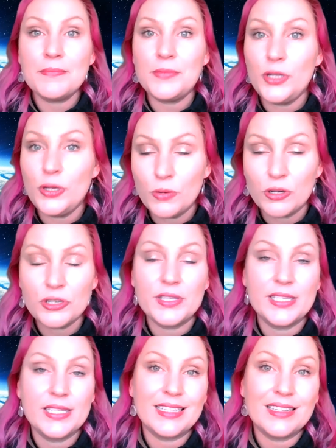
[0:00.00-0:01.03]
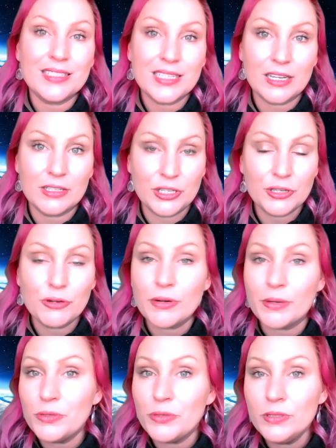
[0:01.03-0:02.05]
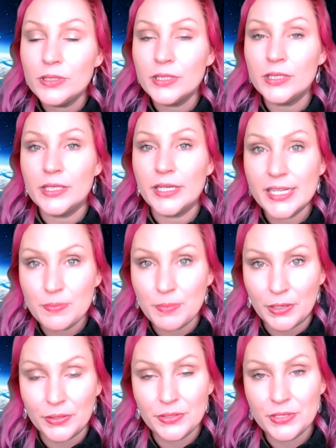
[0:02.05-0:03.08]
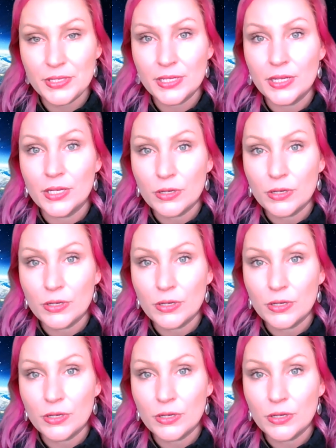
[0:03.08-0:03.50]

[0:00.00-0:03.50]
you watch this start to crumble, expose.